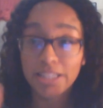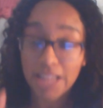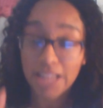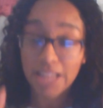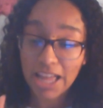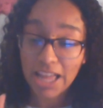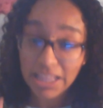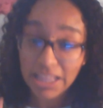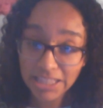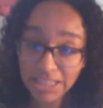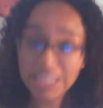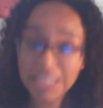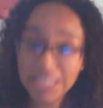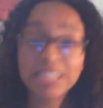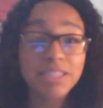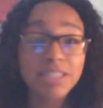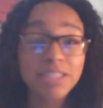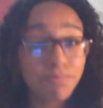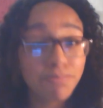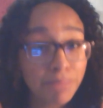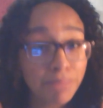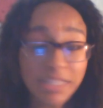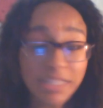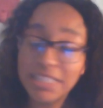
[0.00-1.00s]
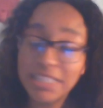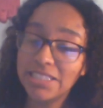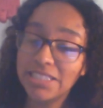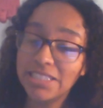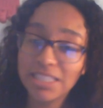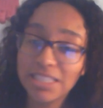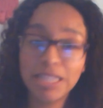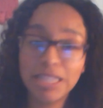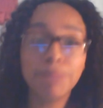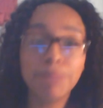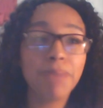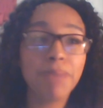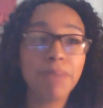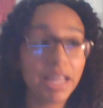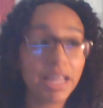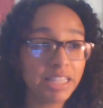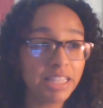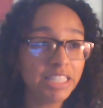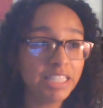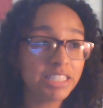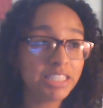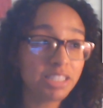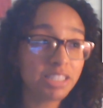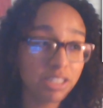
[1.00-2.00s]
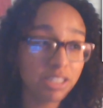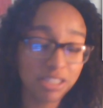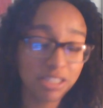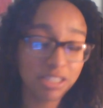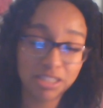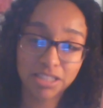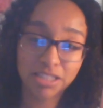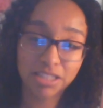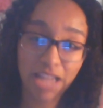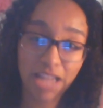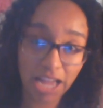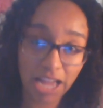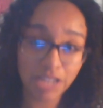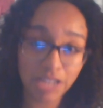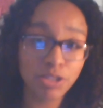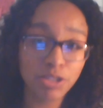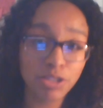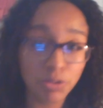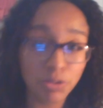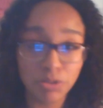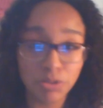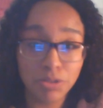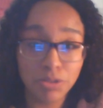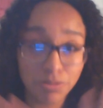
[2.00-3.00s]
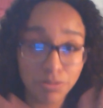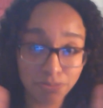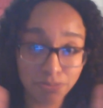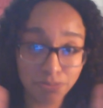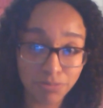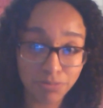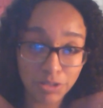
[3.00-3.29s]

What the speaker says: At least, please keep at least the actual,